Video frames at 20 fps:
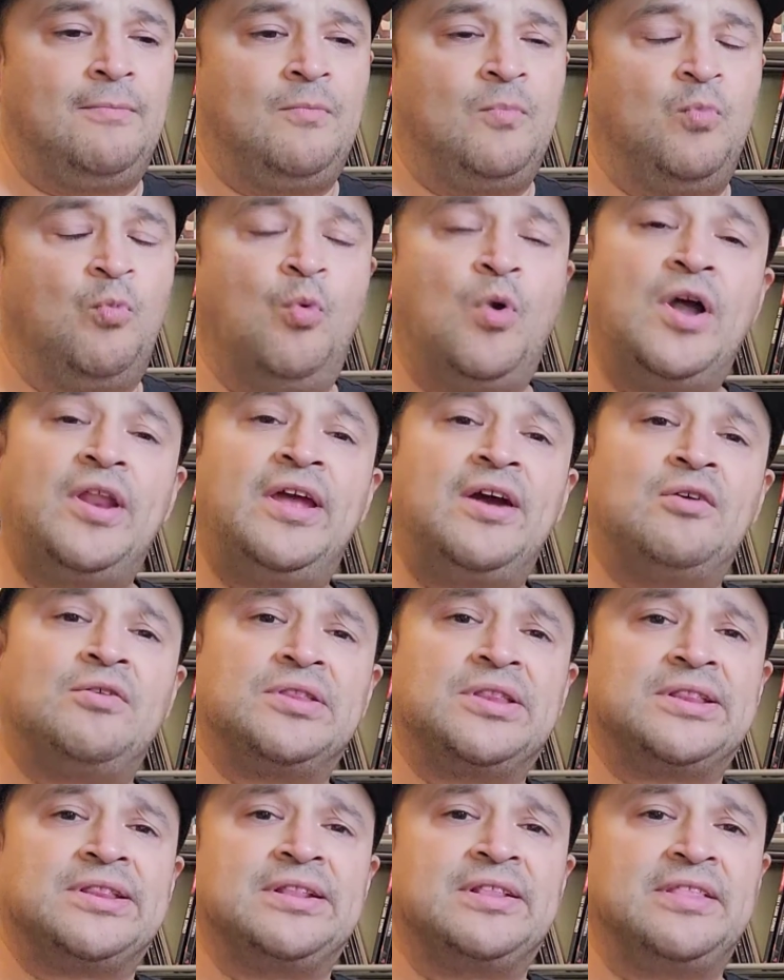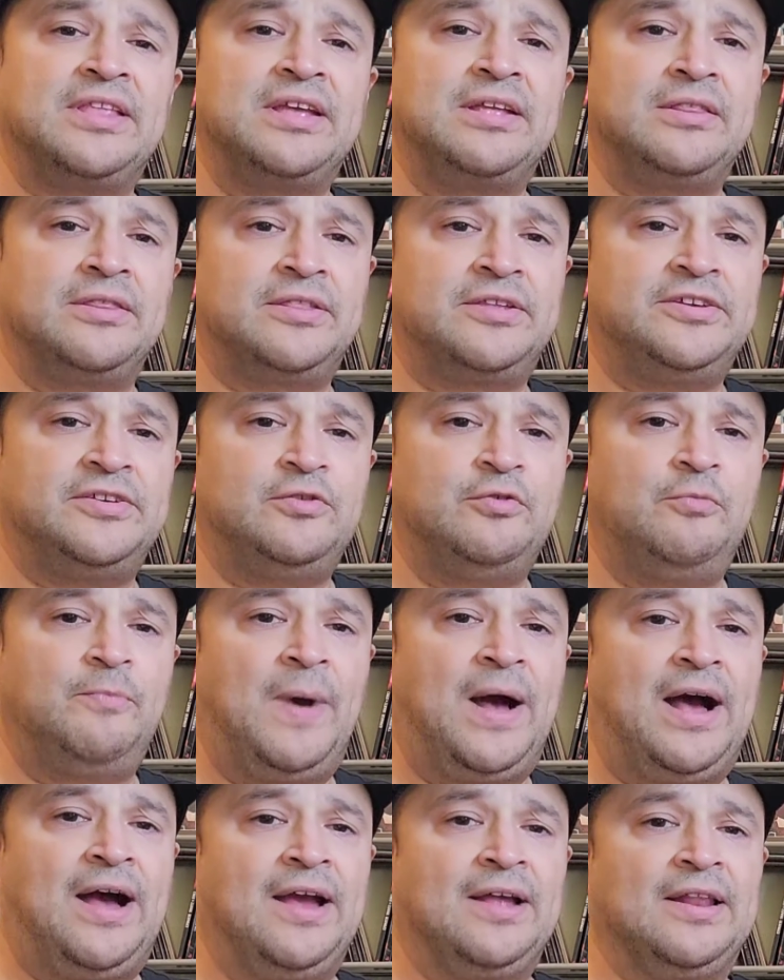what else things do you
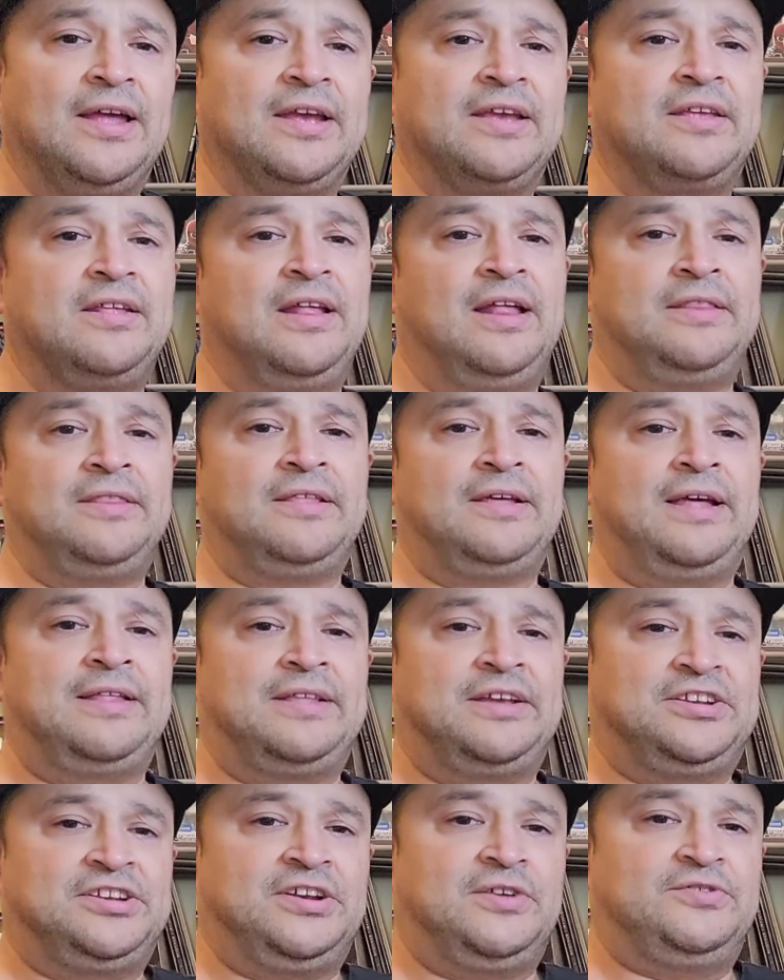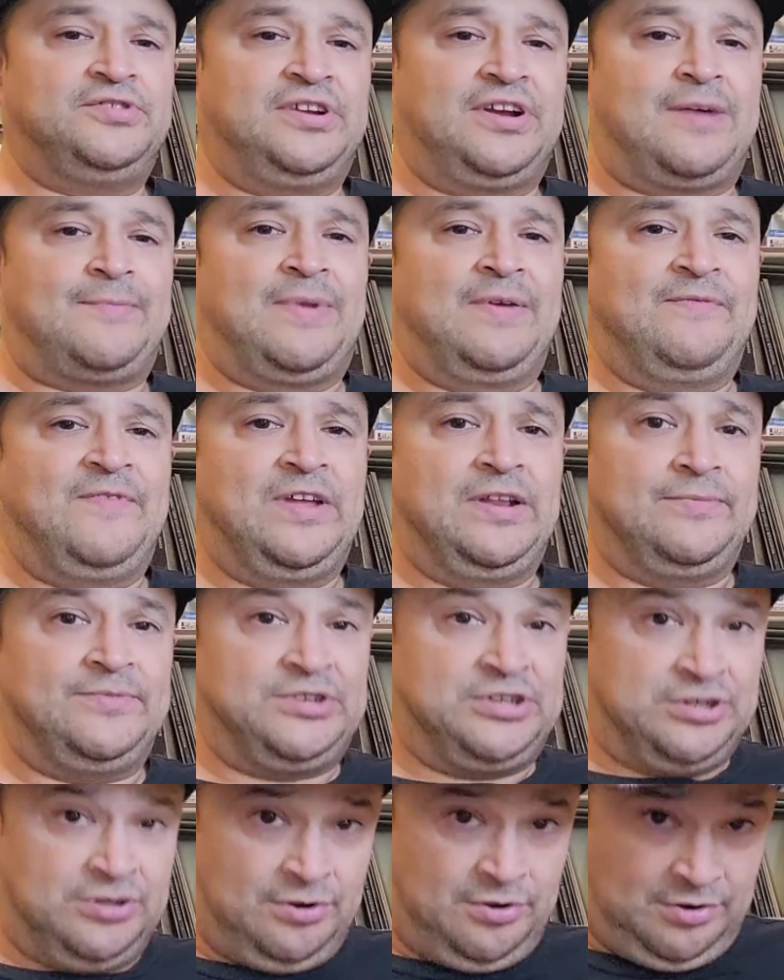buy? Like as I showed you, I got my Venom
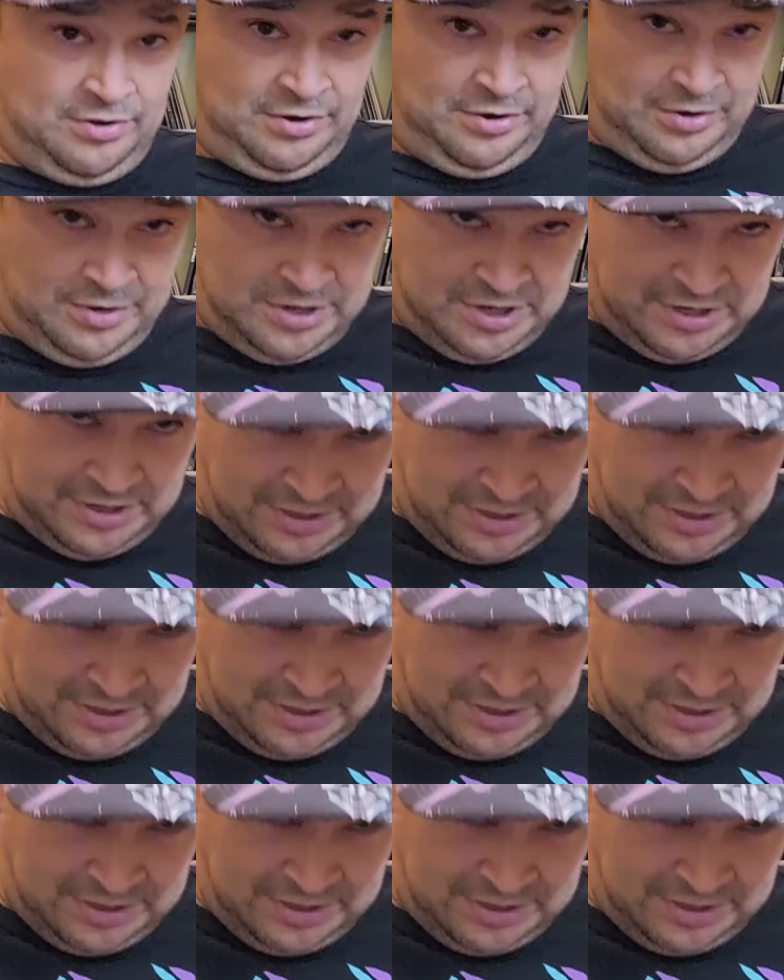shirt.